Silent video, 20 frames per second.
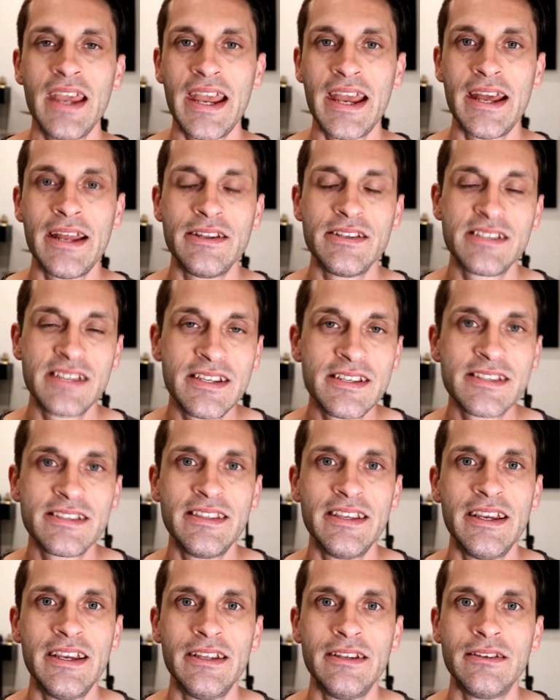And since
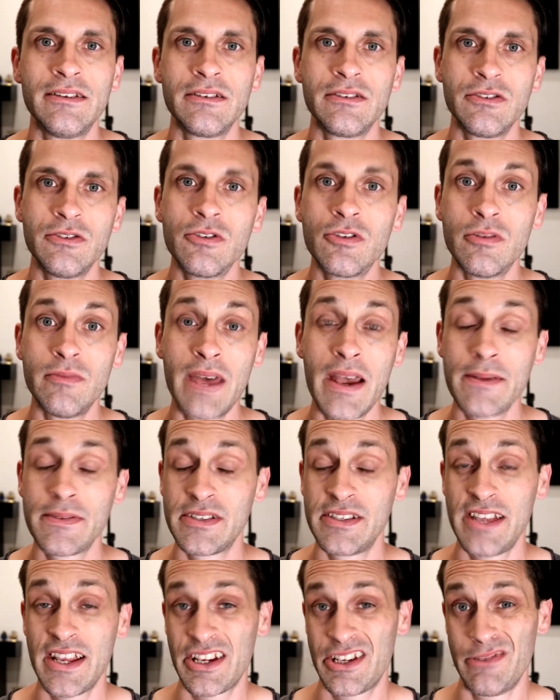then, Google Maps
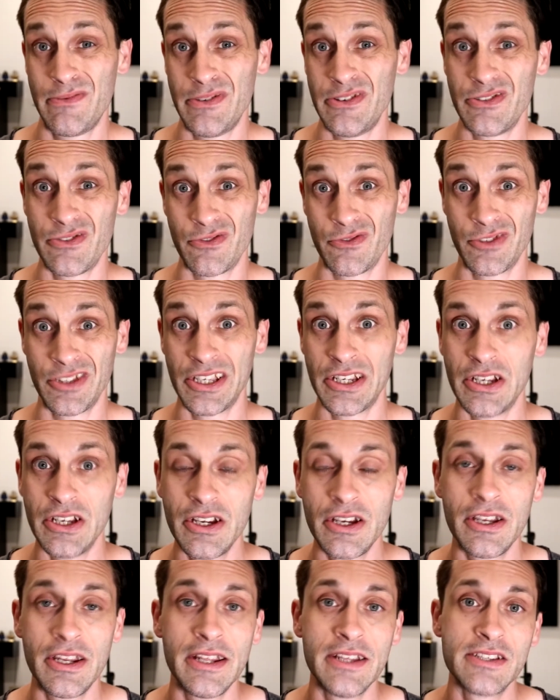has actually been doing really
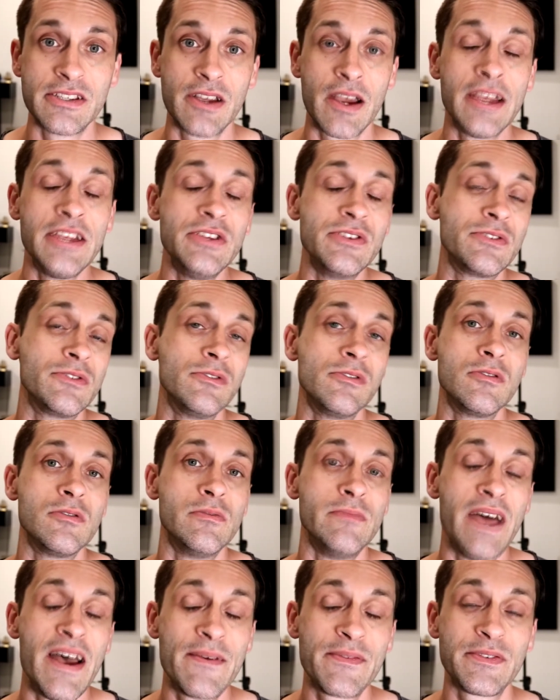good. And so I use
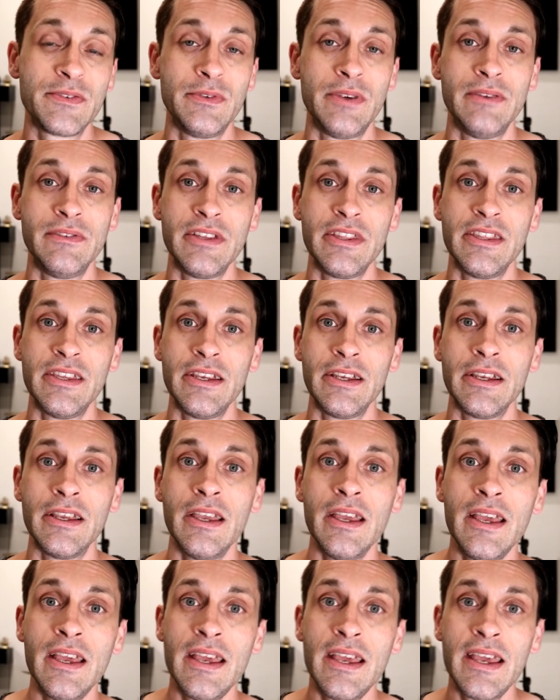Google Maps for everything.
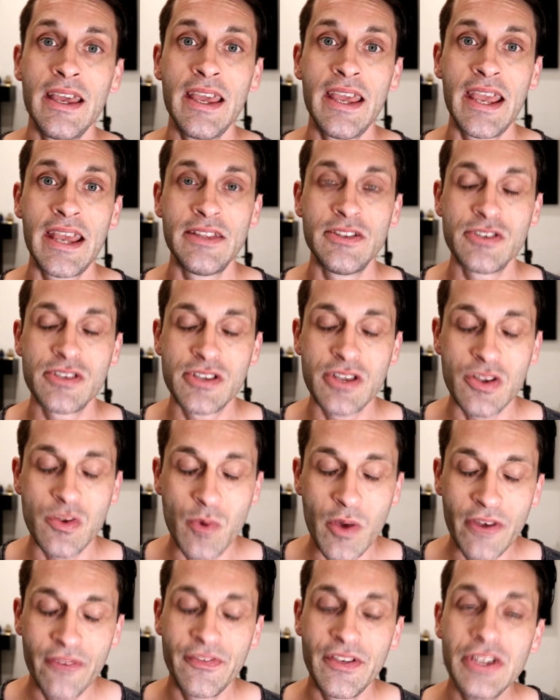And there's this
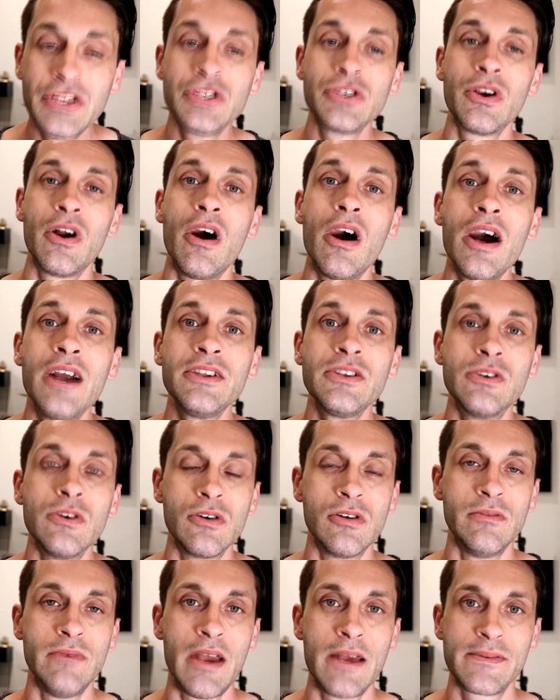one feature on
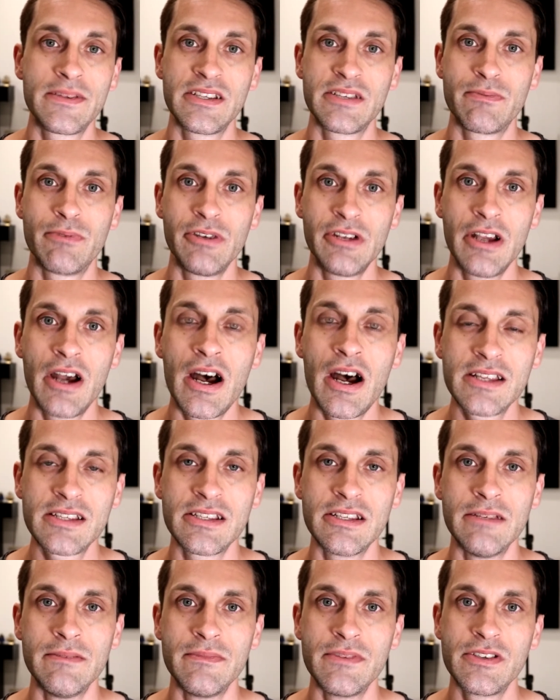Google Maps that's pretty
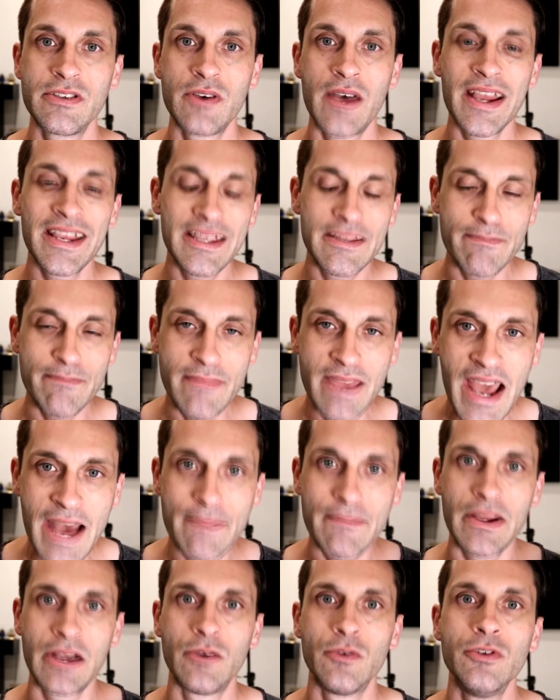awesome. So I can
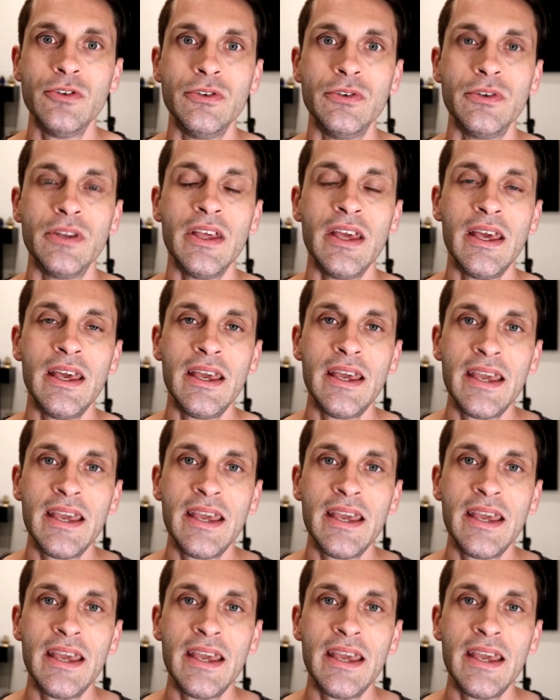map my route.